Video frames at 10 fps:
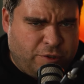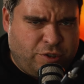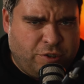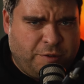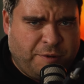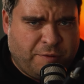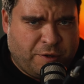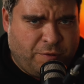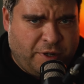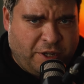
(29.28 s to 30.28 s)
or should you be
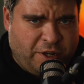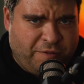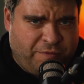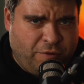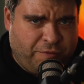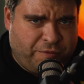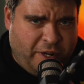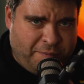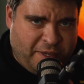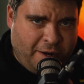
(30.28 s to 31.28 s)
recording on a
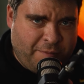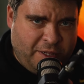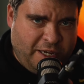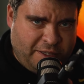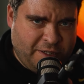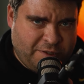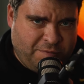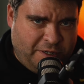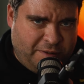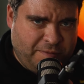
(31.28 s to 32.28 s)
full-frame camera like this
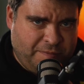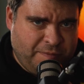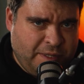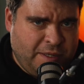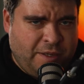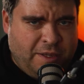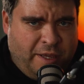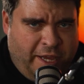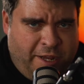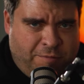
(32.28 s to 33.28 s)
one?
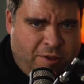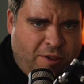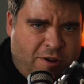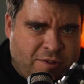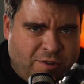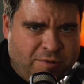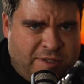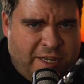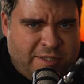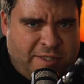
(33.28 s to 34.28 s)
And we'll also
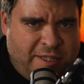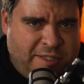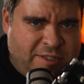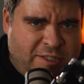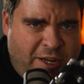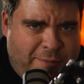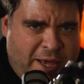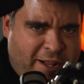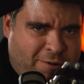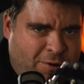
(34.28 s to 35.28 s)
test the
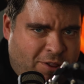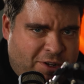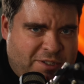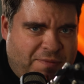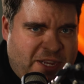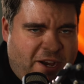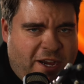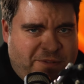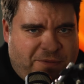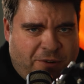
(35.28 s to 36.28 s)
cinematic qualities of the
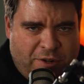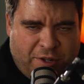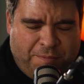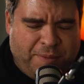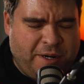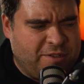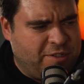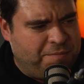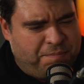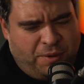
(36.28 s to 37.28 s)
iPhone in
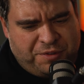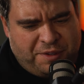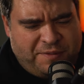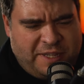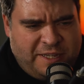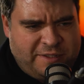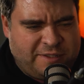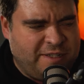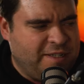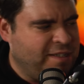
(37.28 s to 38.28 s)
comparison to both of
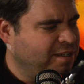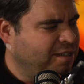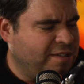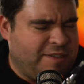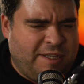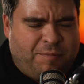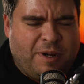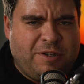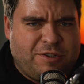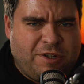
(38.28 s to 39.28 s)
these to see
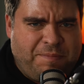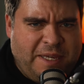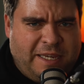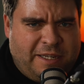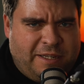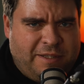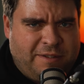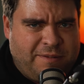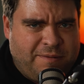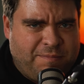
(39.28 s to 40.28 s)
where you should be.
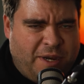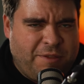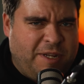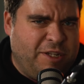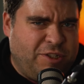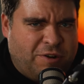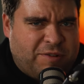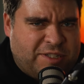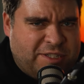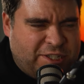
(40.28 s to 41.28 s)
By the way, did you
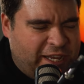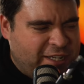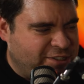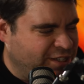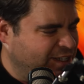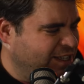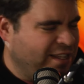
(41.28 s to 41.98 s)
notice the change?